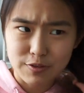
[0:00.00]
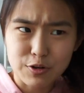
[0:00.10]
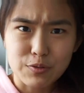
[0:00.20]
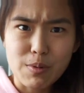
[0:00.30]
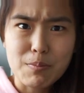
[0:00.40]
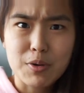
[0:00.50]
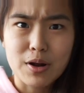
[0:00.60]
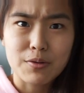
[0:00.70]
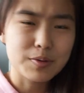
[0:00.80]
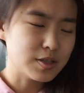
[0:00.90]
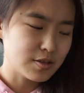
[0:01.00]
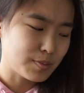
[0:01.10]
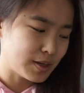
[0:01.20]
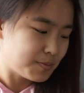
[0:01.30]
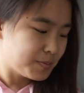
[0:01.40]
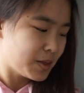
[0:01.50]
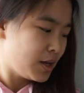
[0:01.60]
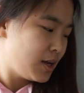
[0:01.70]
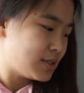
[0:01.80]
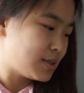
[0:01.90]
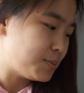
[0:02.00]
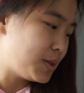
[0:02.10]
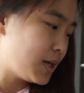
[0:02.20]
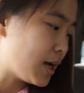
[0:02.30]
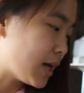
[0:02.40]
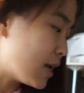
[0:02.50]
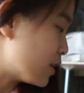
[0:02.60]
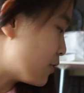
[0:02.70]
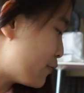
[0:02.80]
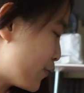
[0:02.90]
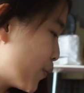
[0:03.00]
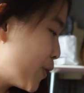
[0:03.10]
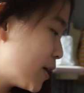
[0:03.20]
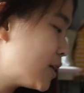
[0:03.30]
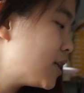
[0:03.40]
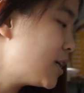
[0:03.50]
I don't remember how it is, but something I cannot afford.